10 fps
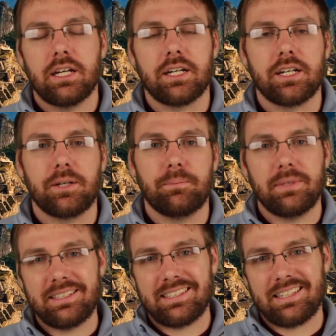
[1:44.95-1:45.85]

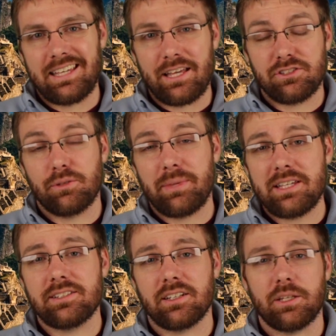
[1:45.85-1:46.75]
And so
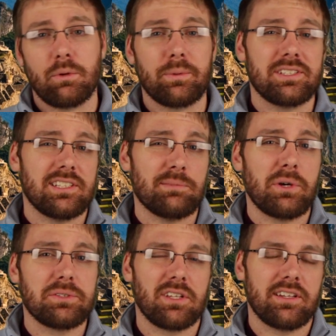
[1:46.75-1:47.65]
basically what we see
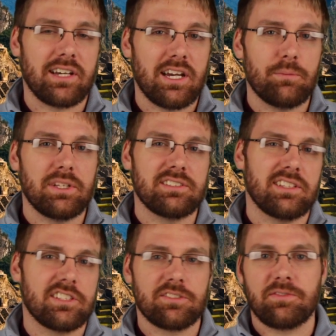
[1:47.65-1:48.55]
most of the time is
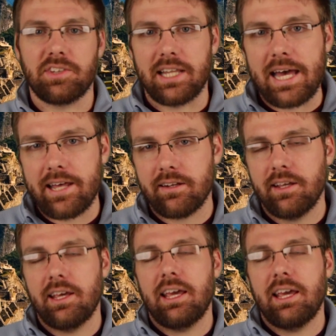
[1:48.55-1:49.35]
this flat,